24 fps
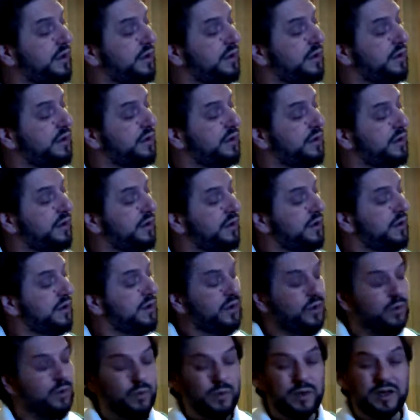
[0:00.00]

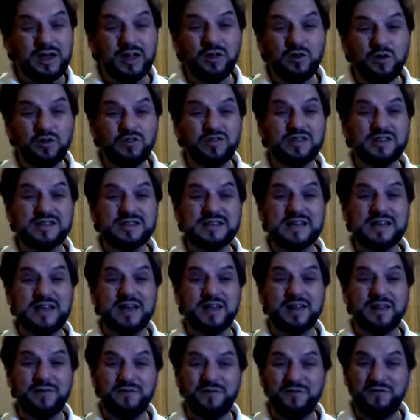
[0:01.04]
we can use the C
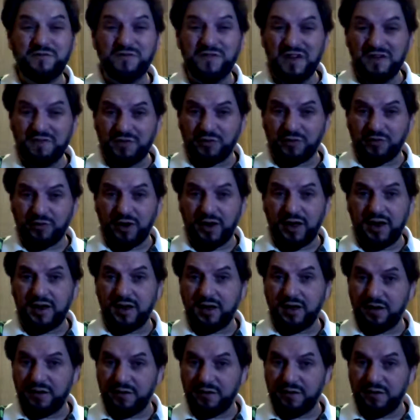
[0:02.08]
on the 5th fret